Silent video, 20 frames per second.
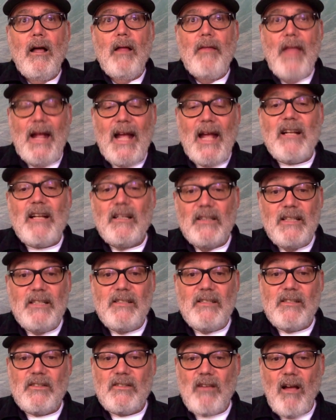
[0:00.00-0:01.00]
That kind of
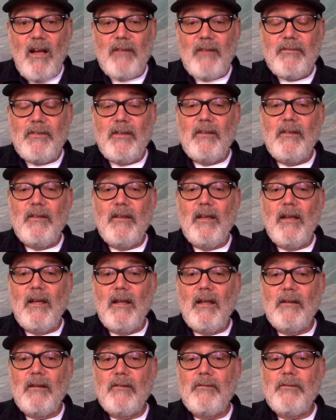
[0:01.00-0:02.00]
leads us off to
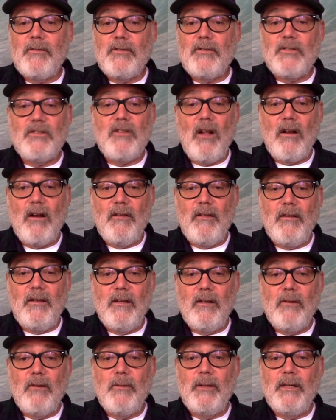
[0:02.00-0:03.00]
the first start of the
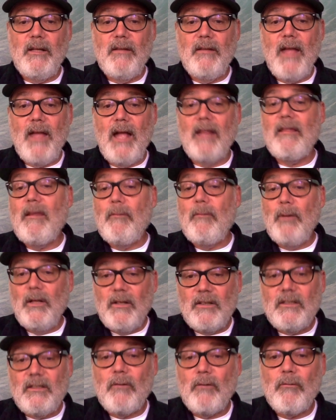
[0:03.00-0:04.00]
year. We did that. Then we
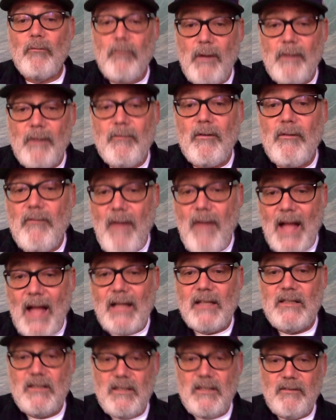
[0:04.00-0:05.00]
looked at river
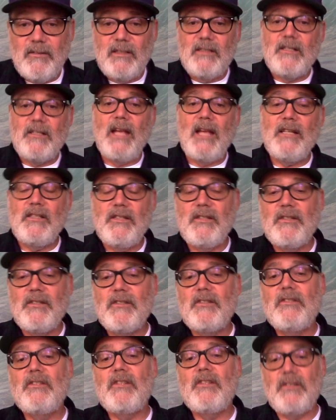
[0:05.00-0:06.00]
valley
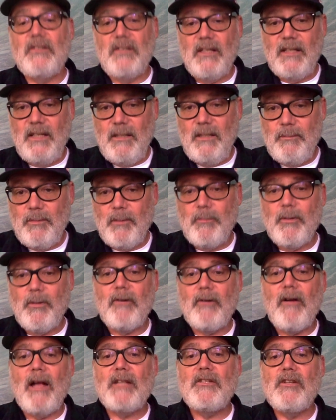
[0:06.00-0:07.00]
civilizations just to keep the
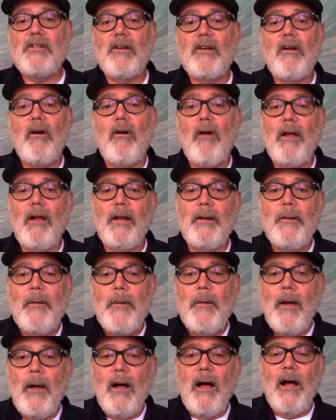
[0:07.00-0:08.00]
progression going
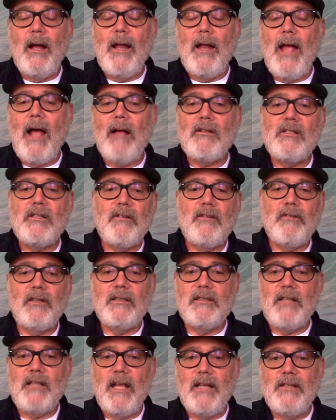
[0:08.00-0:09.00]
on how
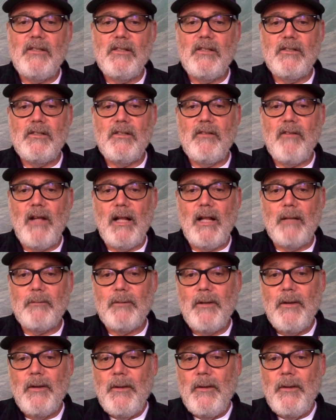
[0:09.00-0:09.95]
civilizations developed.